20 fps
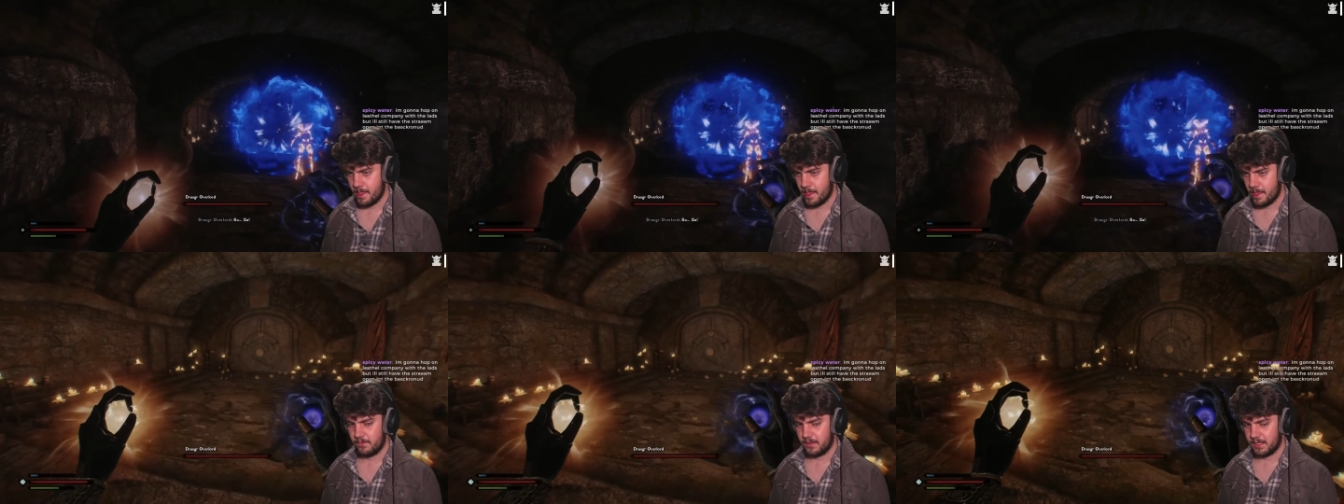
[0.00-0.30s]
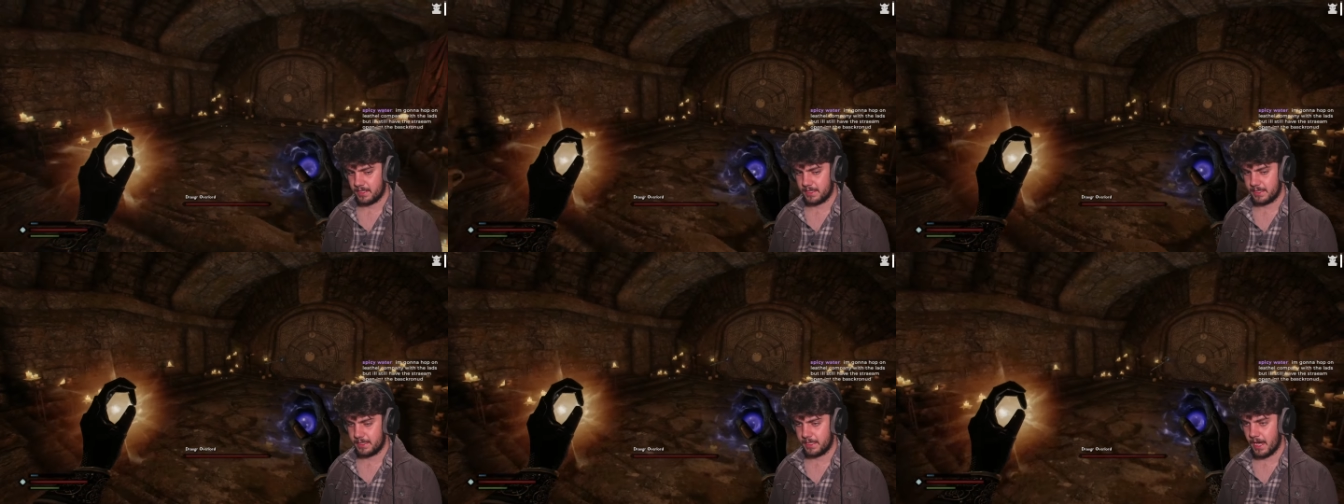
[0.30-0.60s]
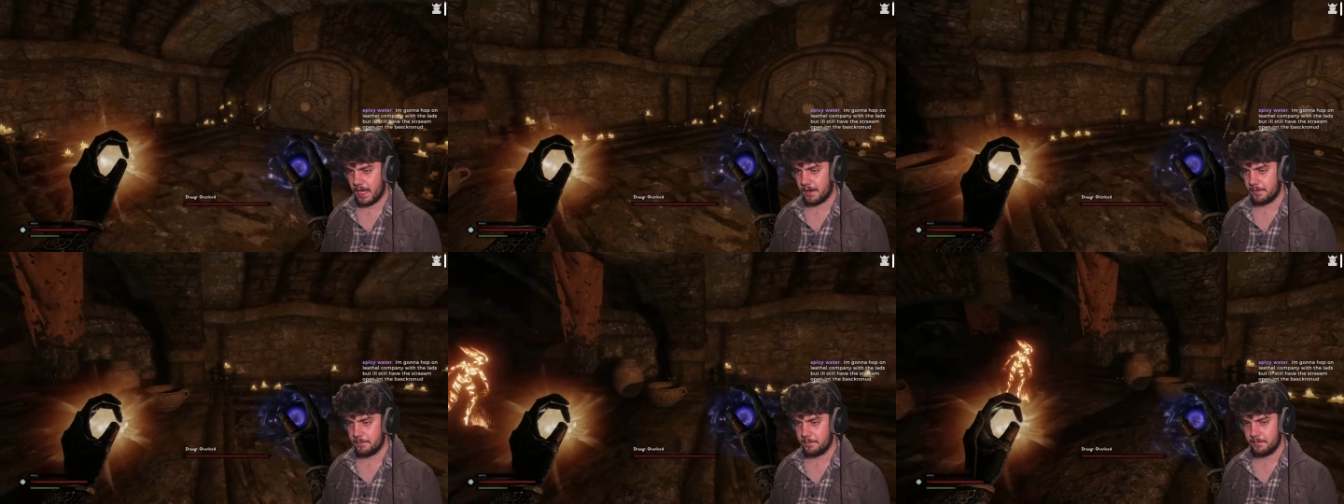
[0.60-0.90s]
I can
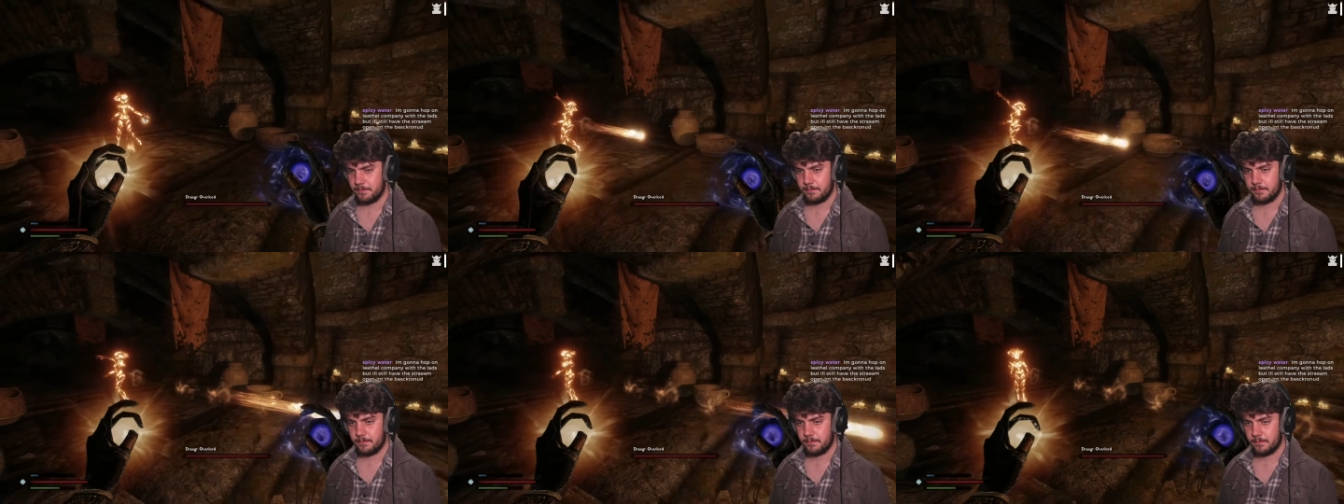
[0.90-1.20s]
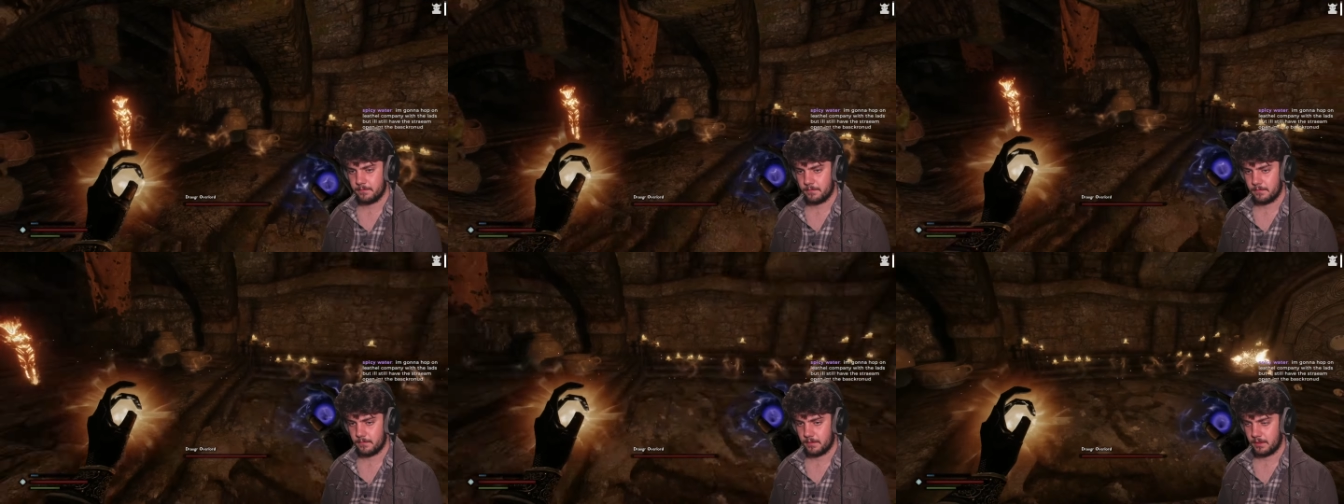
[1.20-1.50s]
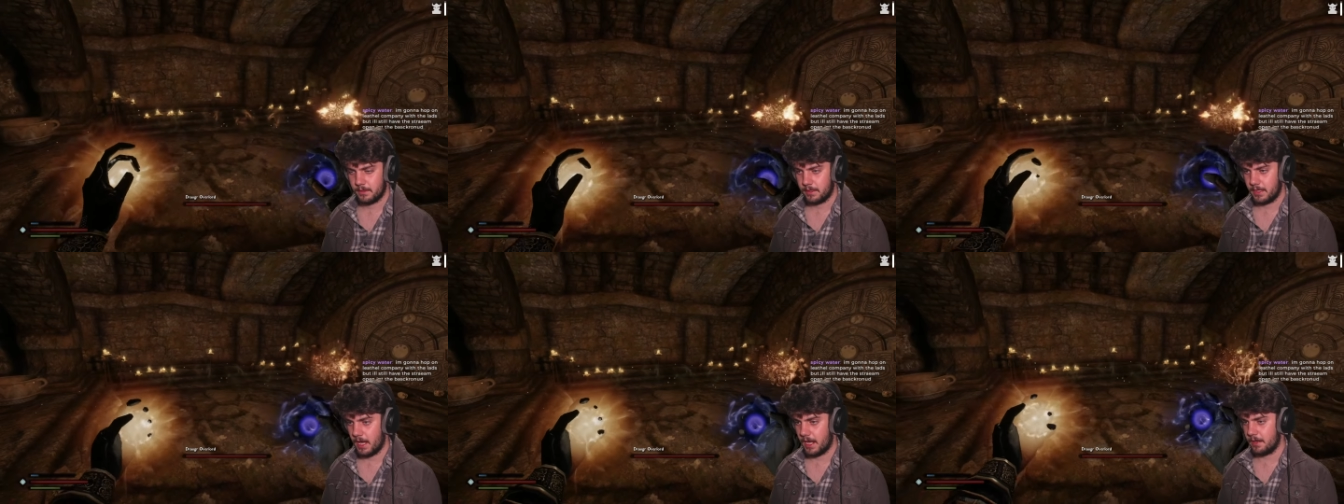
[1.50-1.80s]
get him.
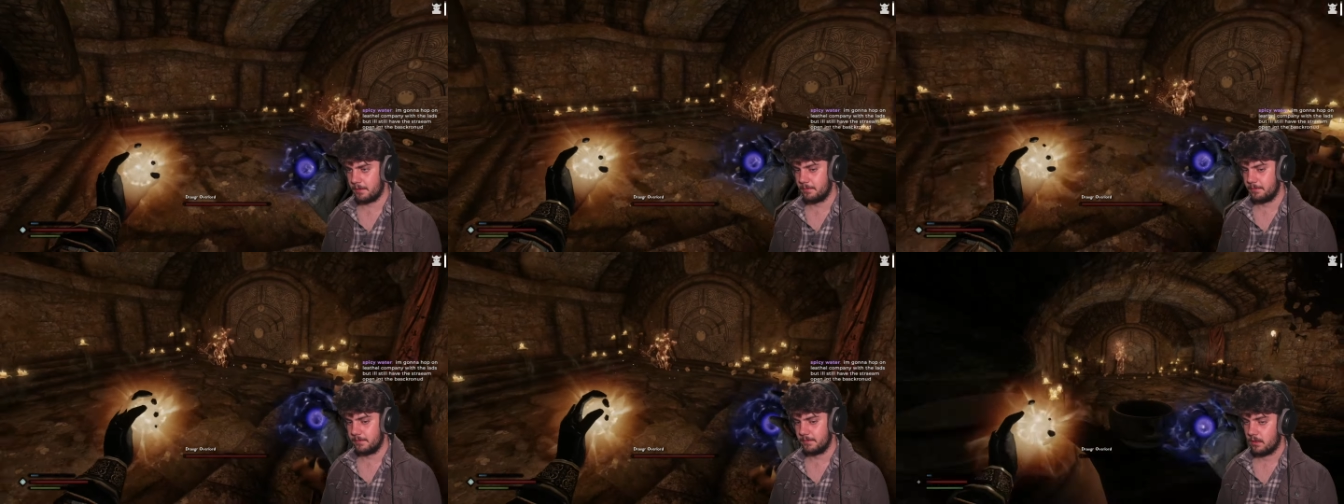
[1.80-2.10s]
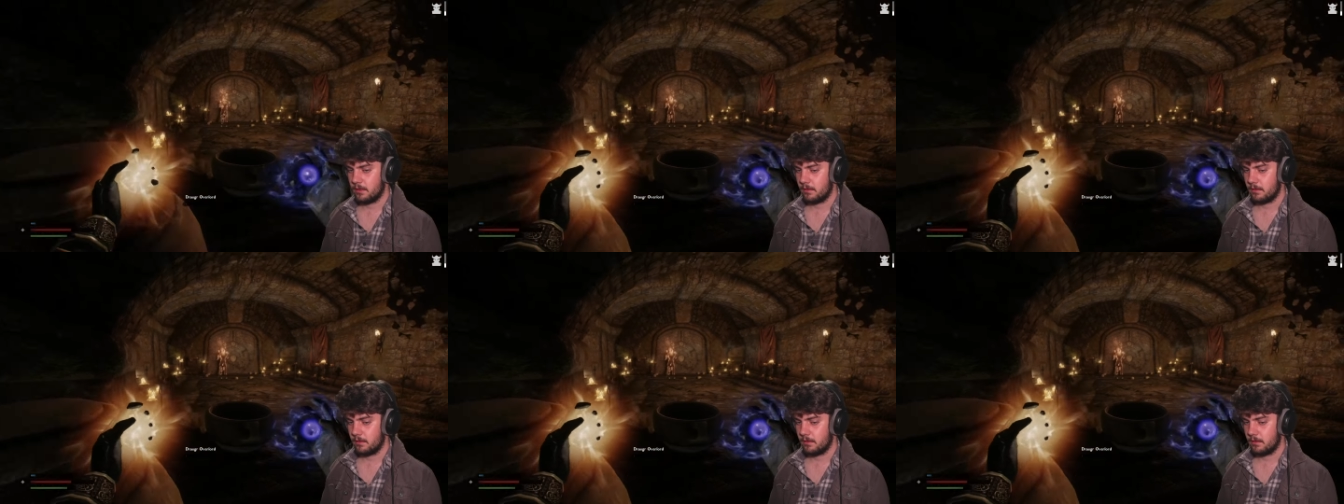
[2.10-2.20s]
Get him.